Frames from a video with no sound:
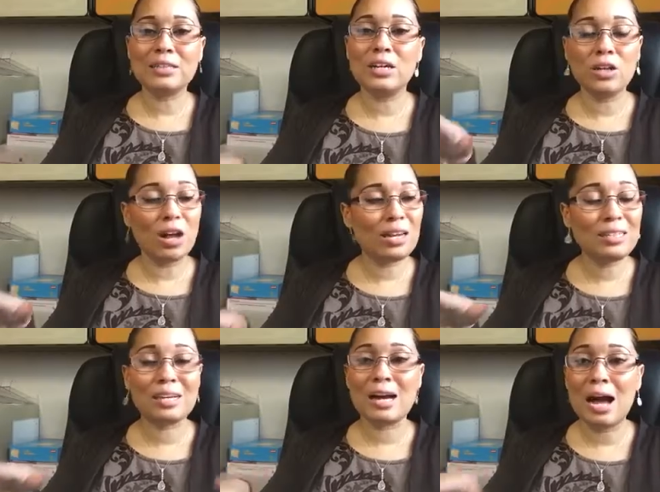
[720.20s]
out there, y'all
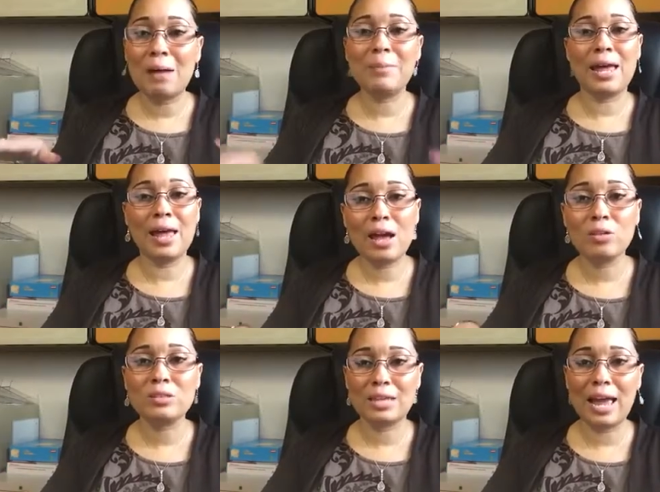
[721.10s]
need to calm the
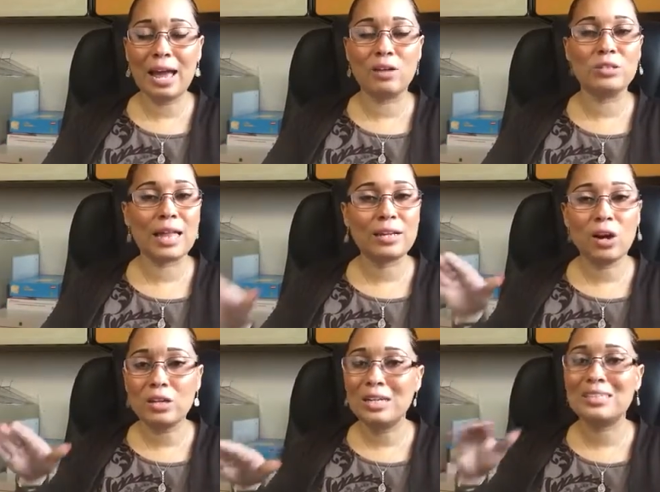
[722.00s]
hell down. Like
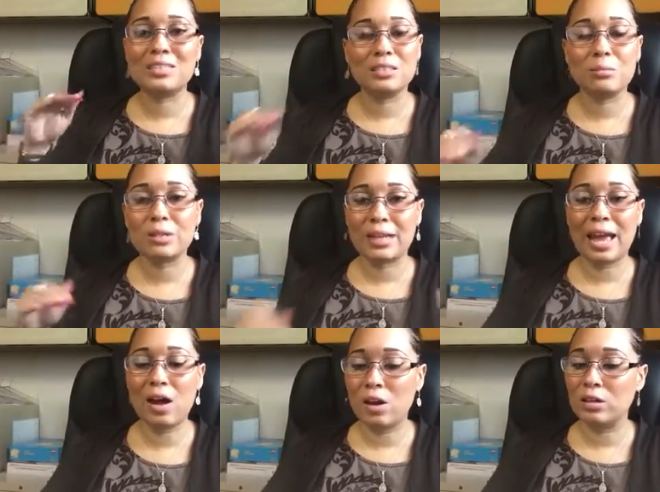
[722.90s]
y'all need to simmer
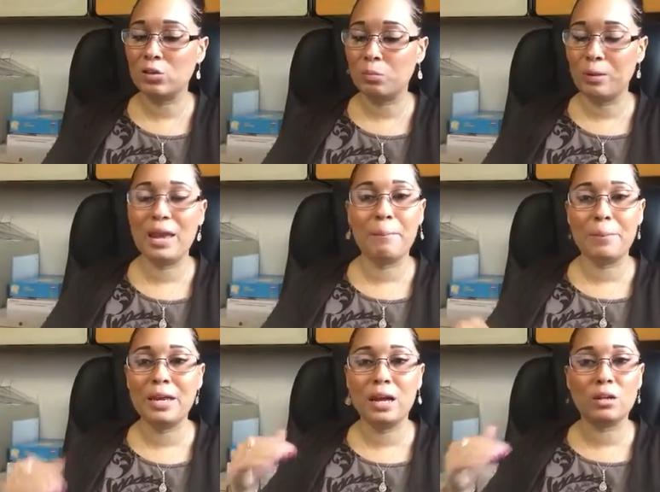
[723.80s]
down a little bit
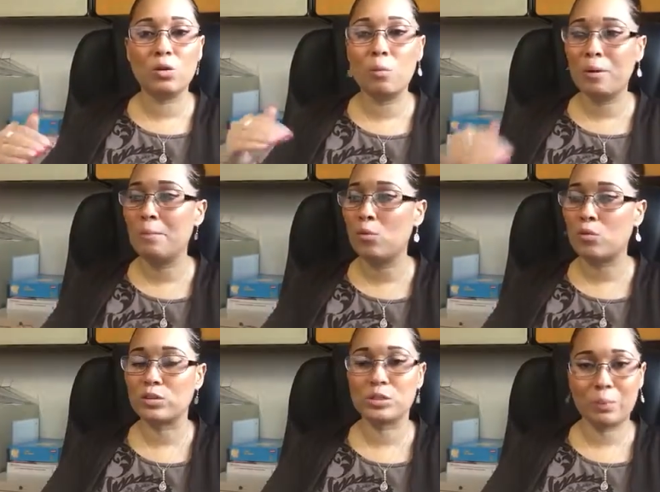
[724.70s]
and be a little bit
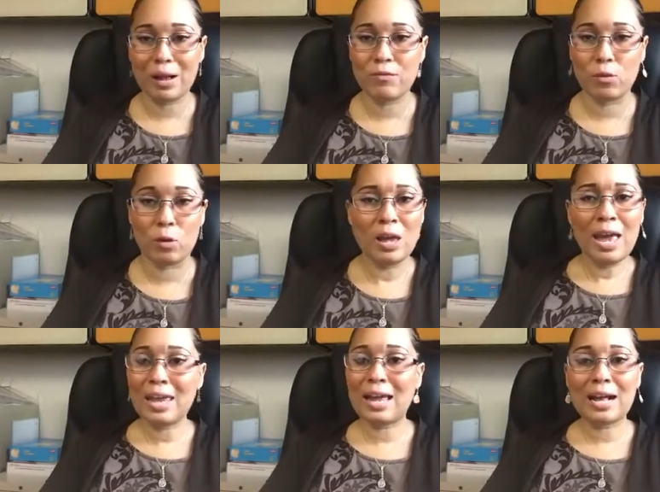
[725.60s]
more respectful.
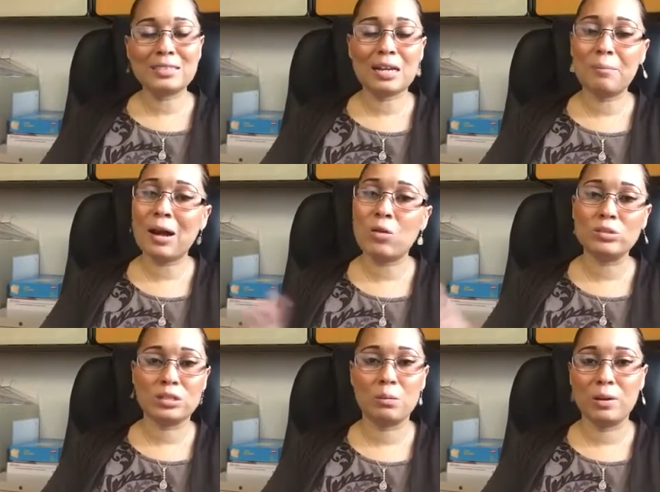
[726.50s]
And like I said, I'm not
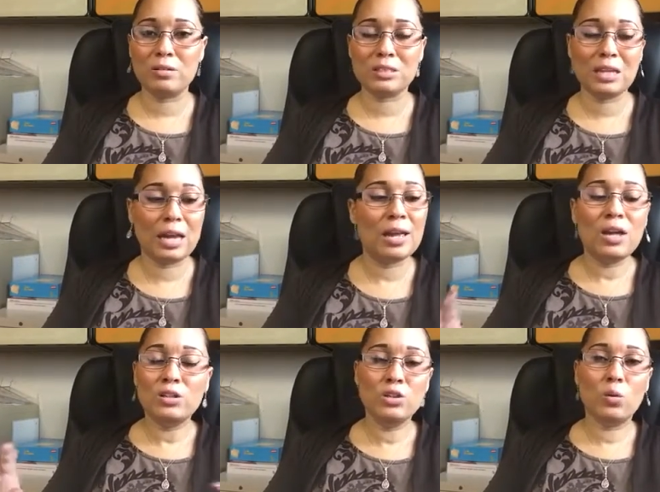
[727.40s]
gonna sit up here and say,
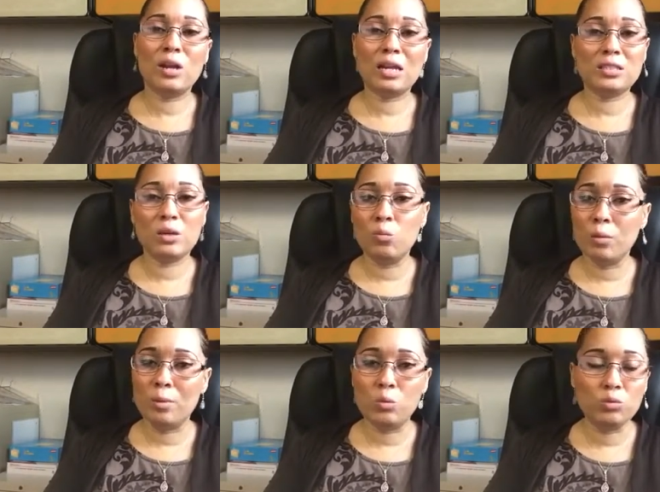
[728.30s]
you know, it ain't some
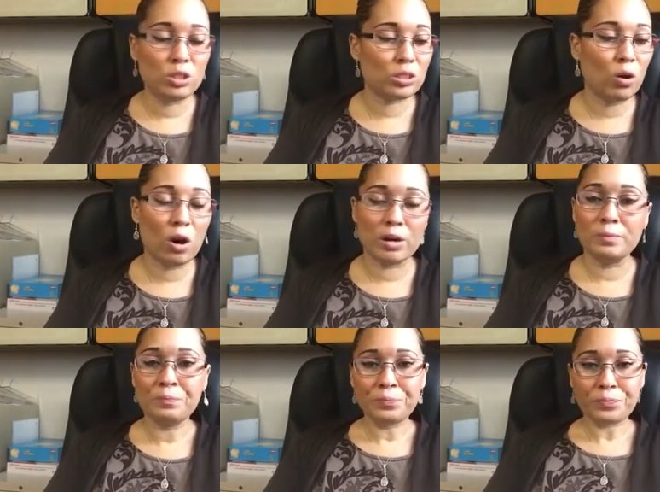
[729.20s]
women who just aren't